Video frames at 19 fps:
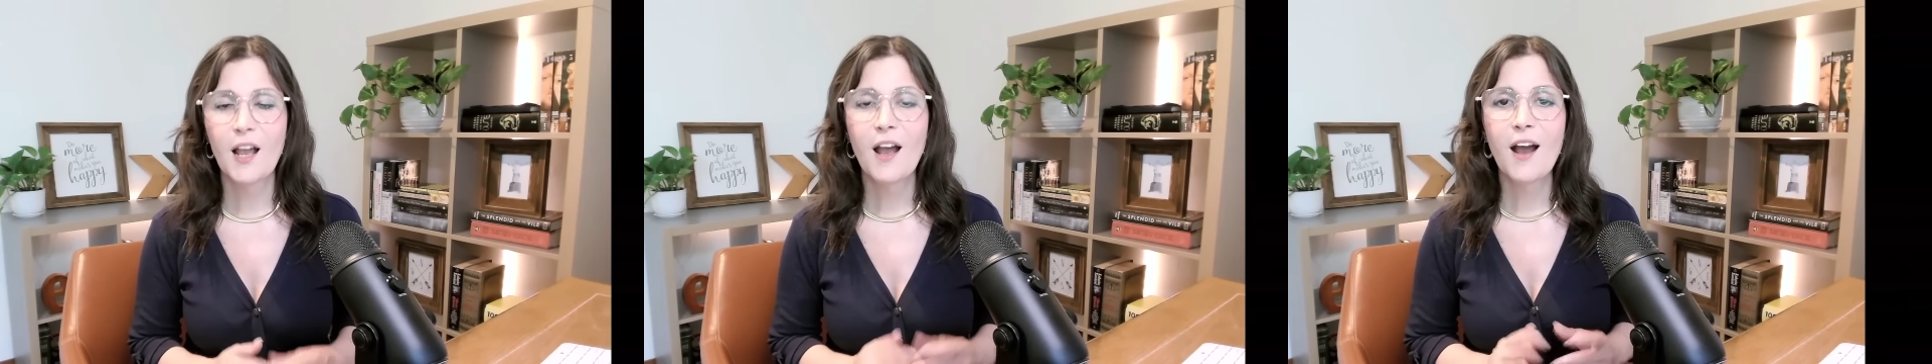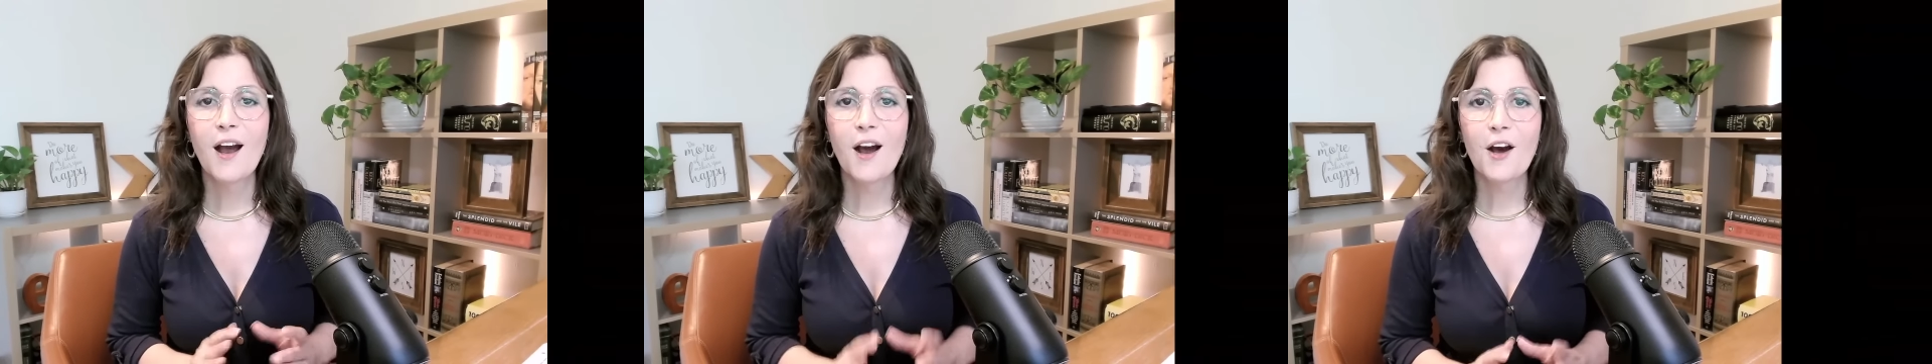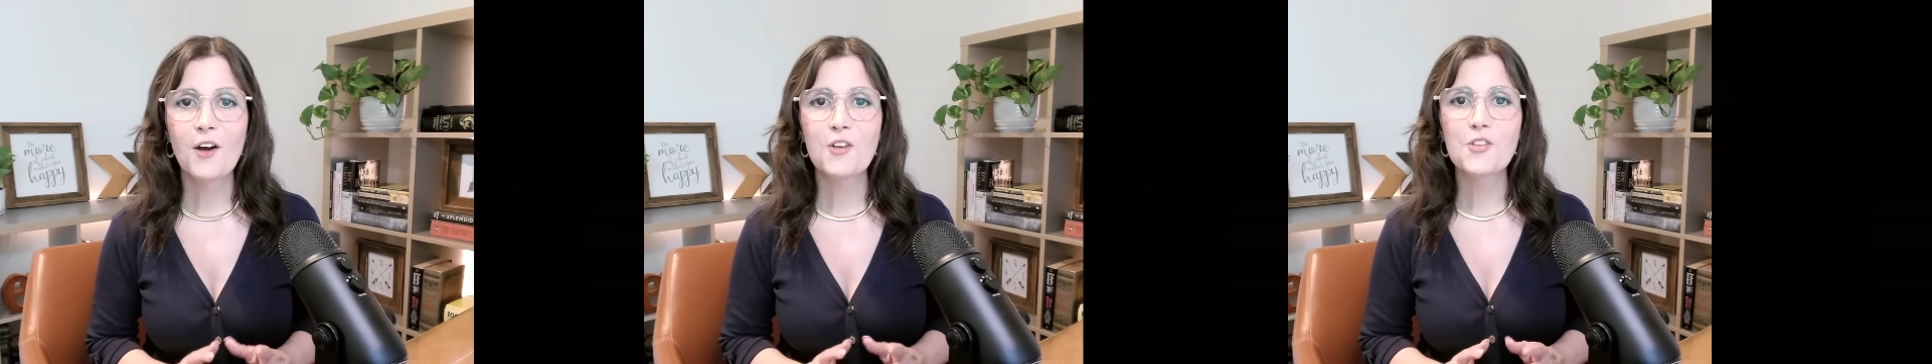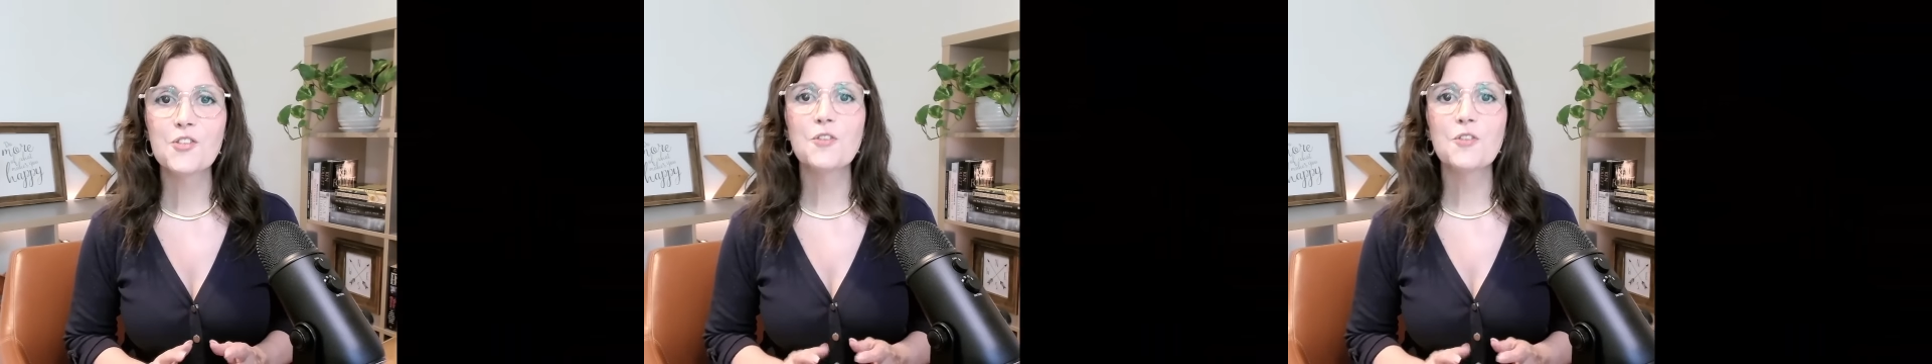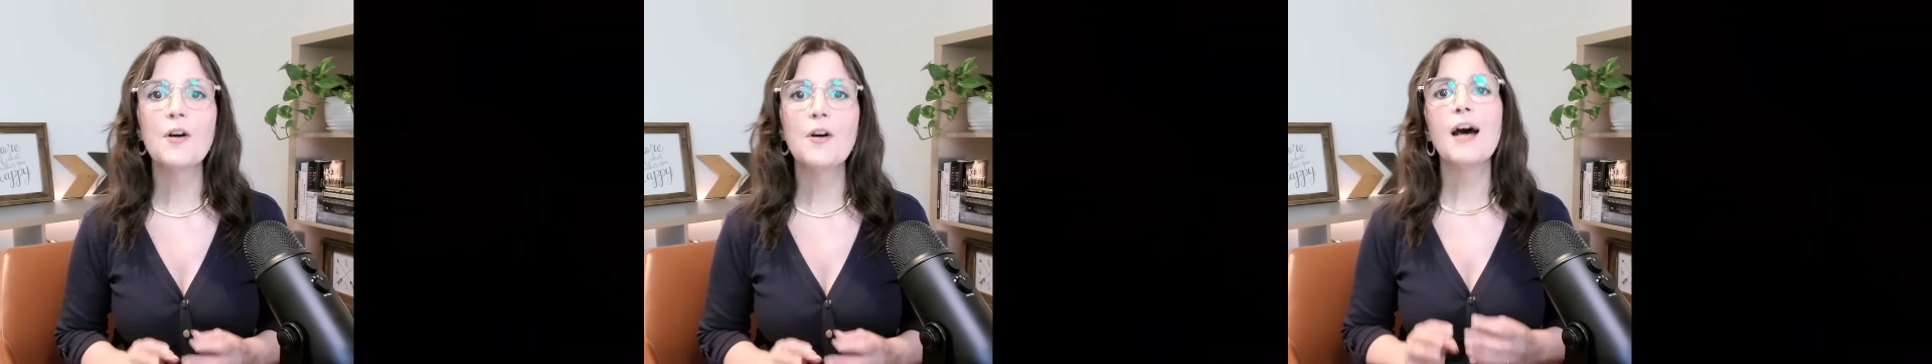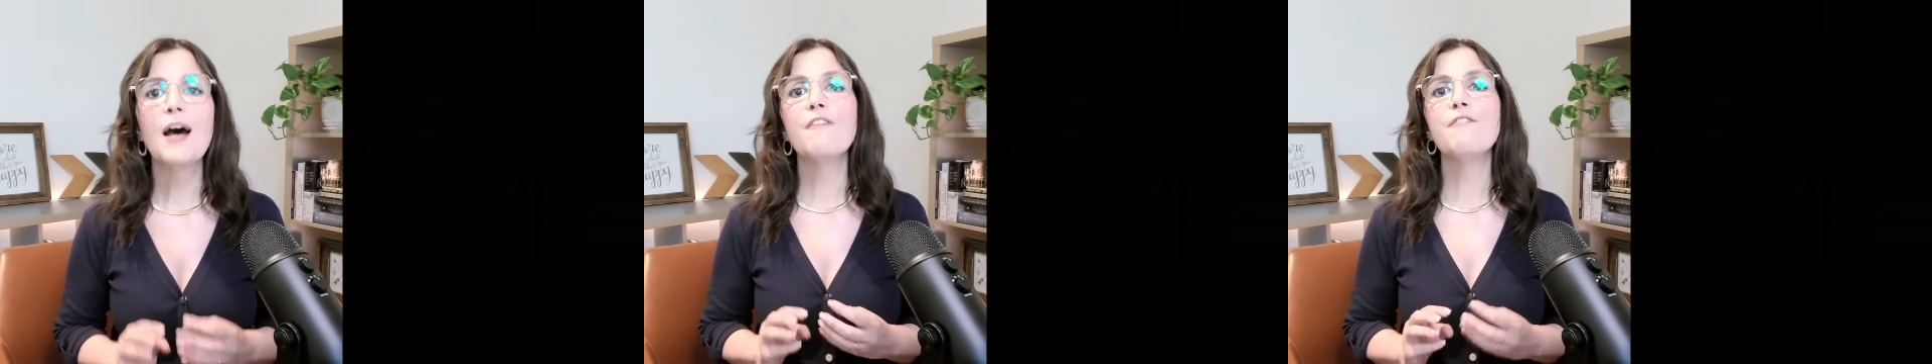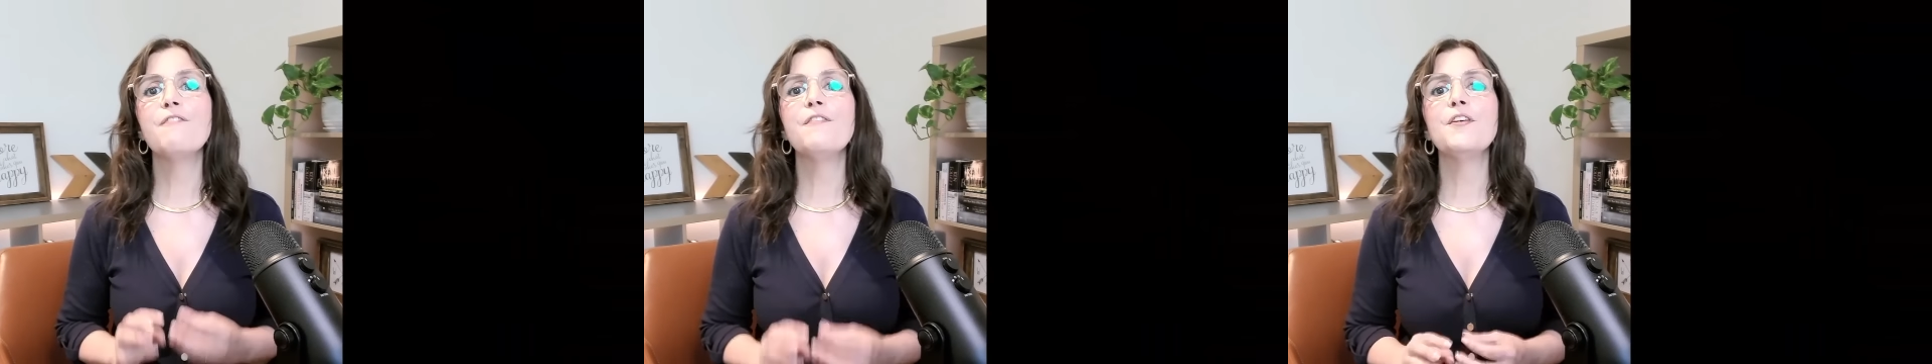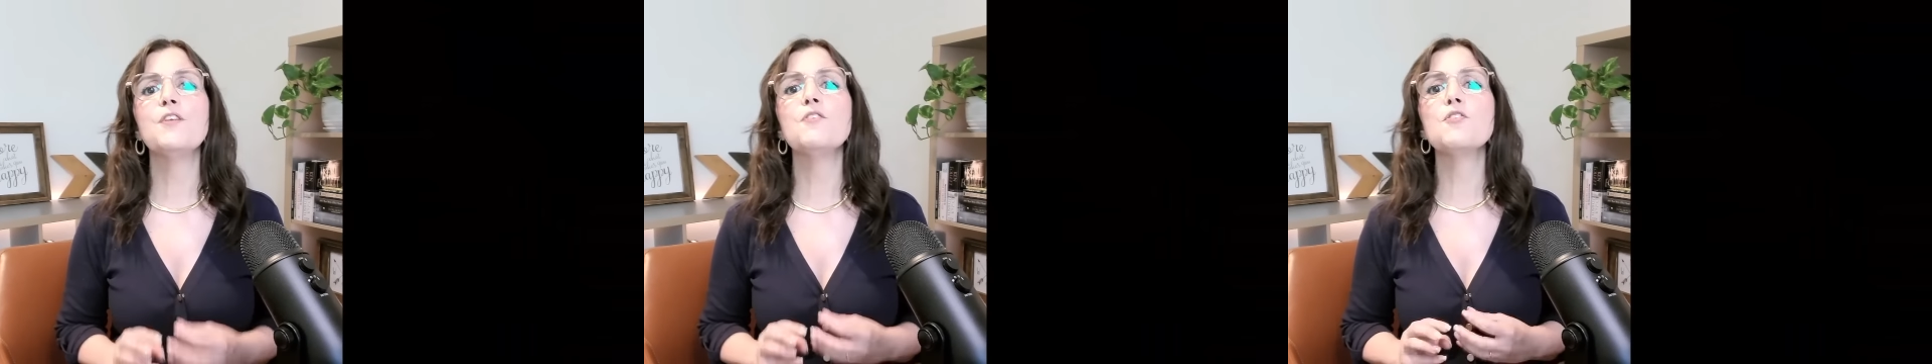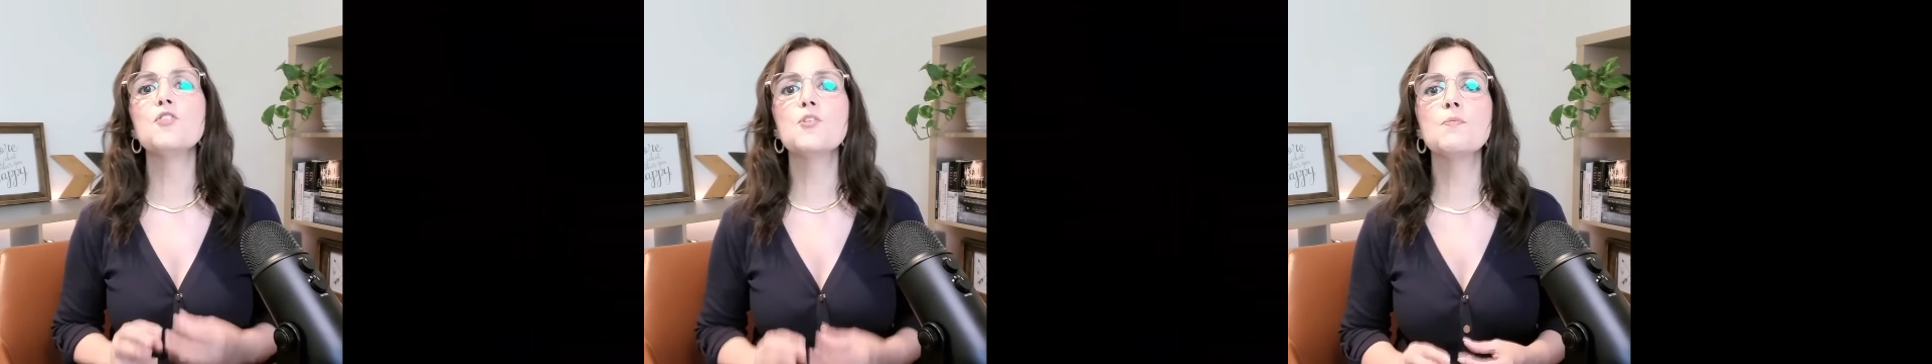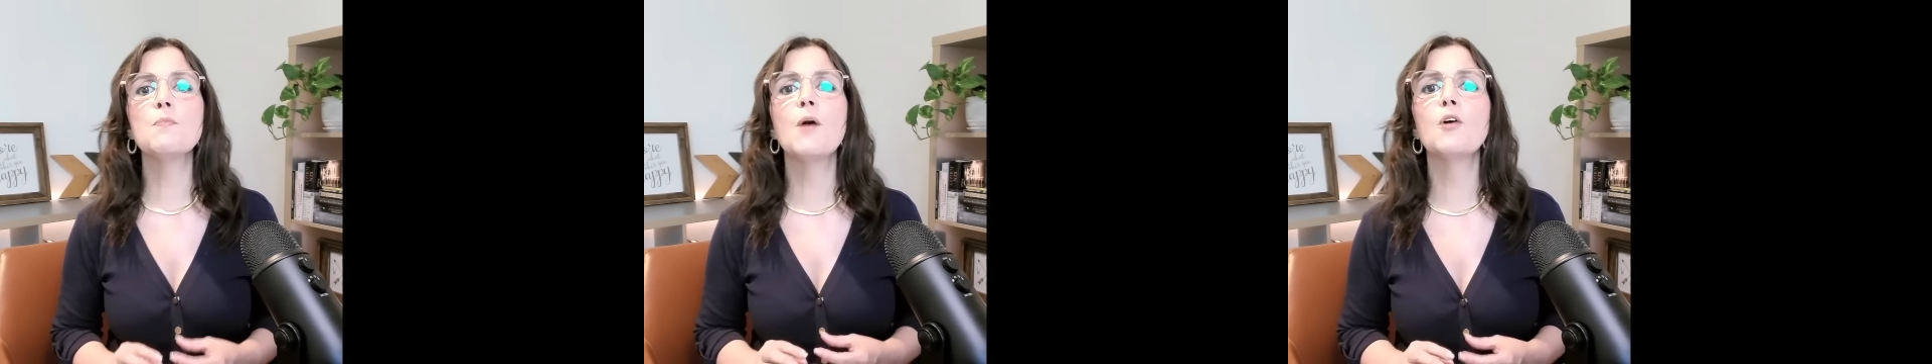Also, a few
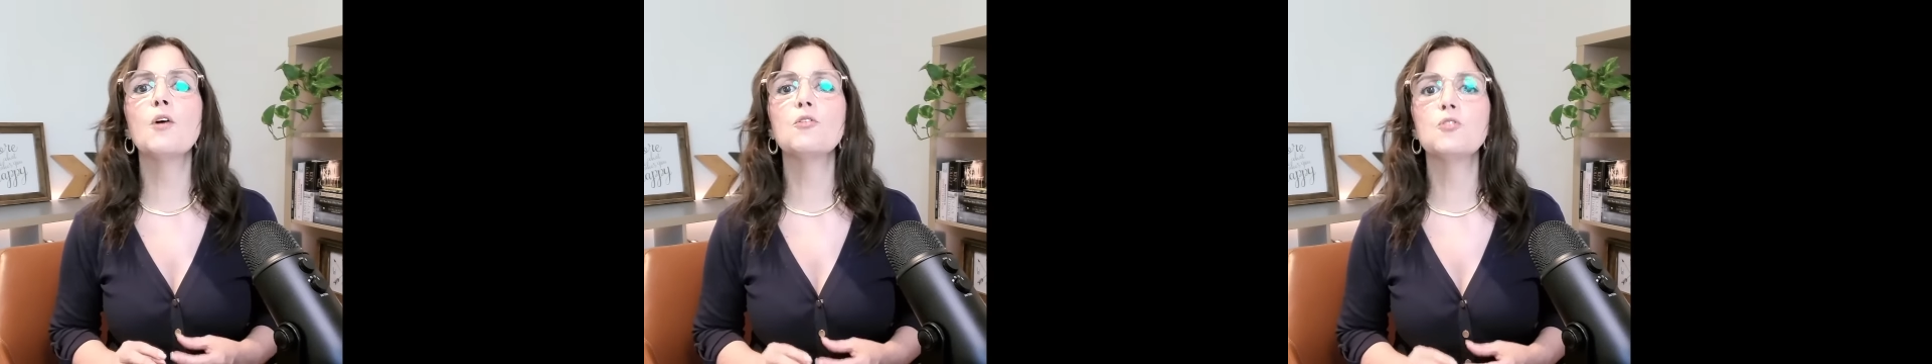small